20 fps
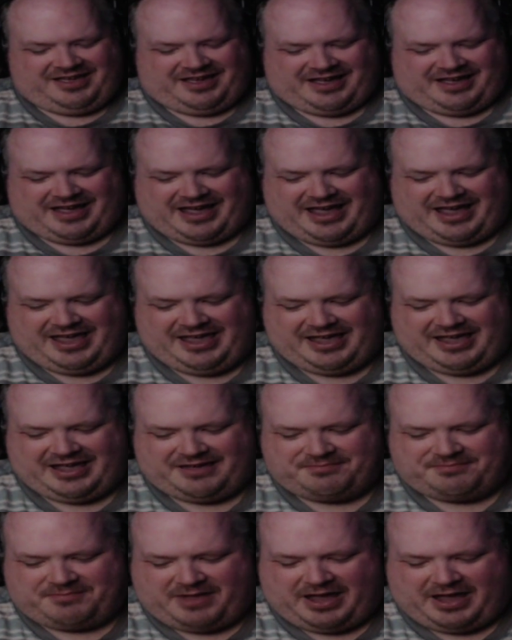
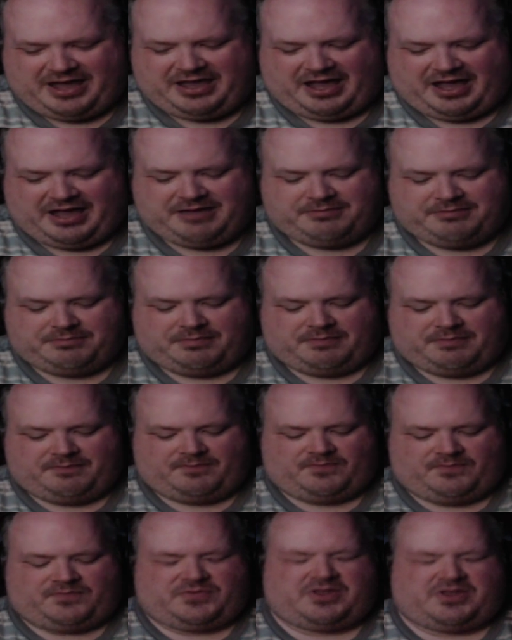I
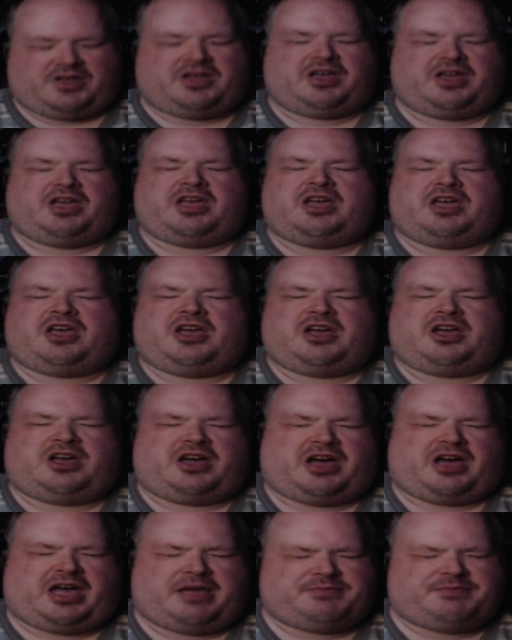
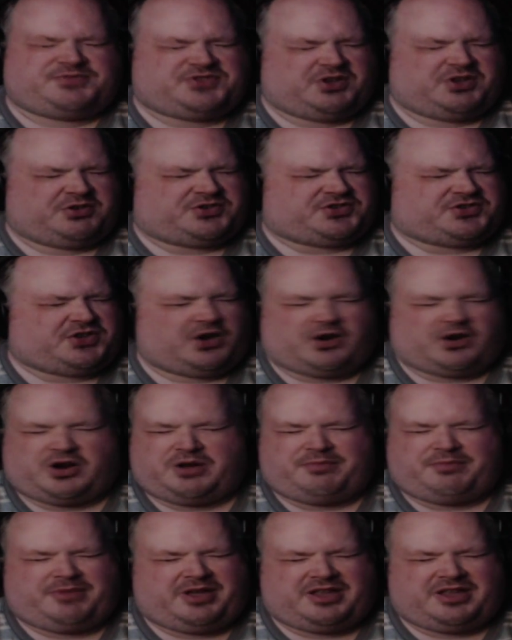I am so
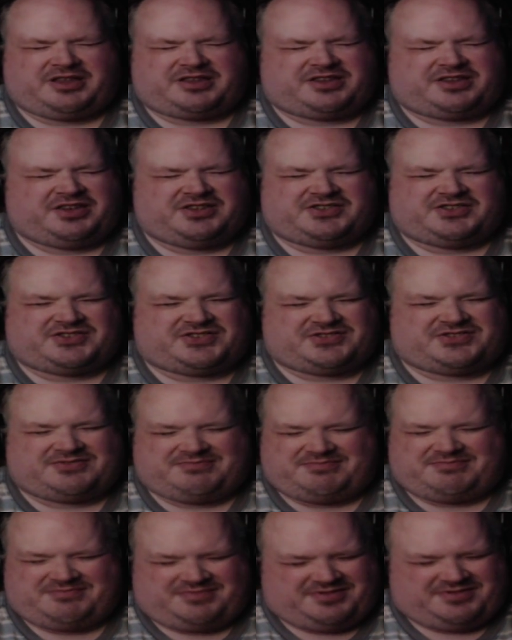sorry, man, because
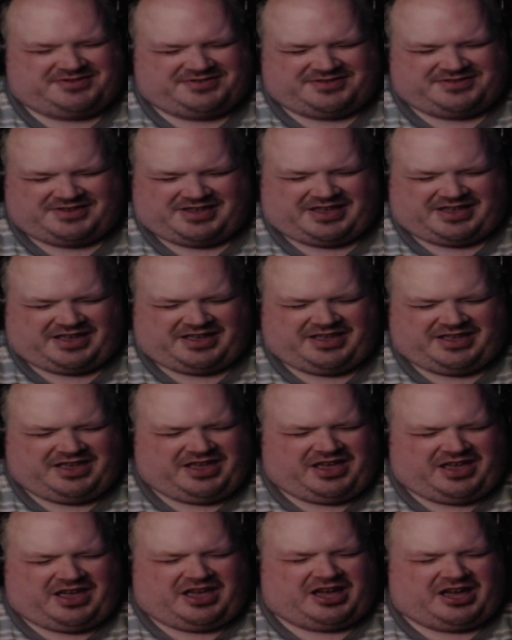
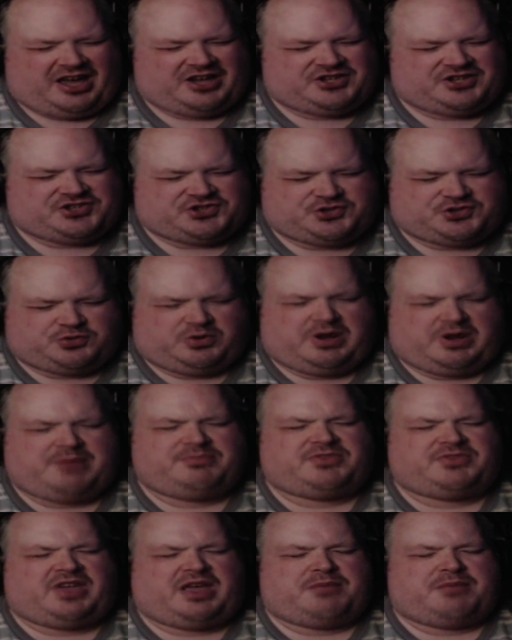I
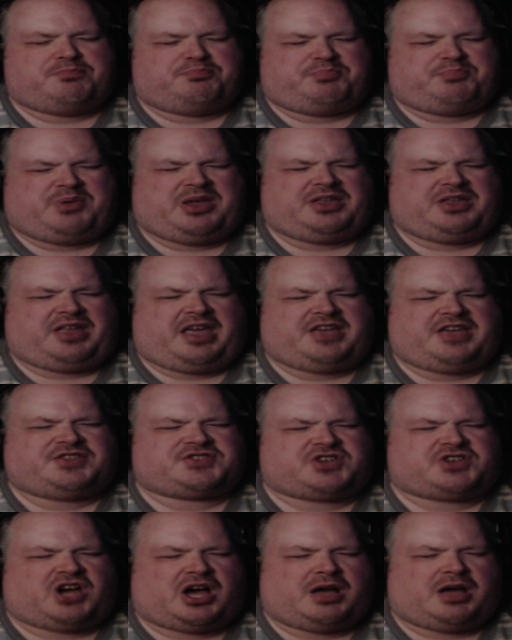streamed and beat
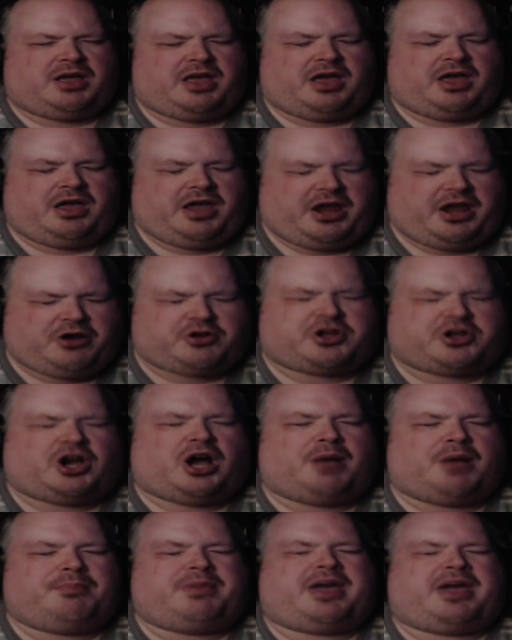Air
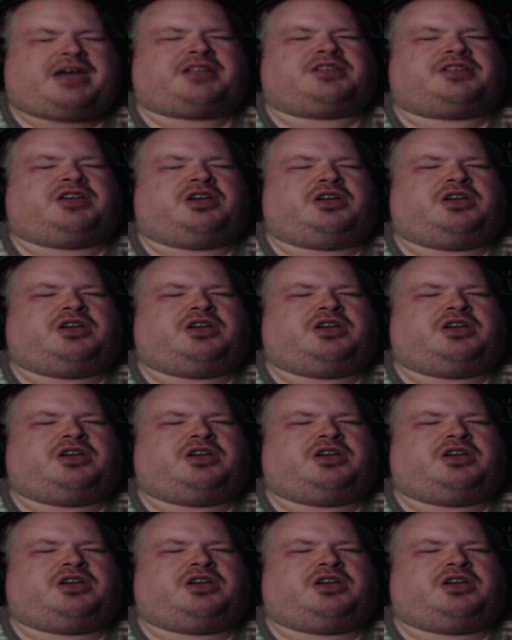Combat.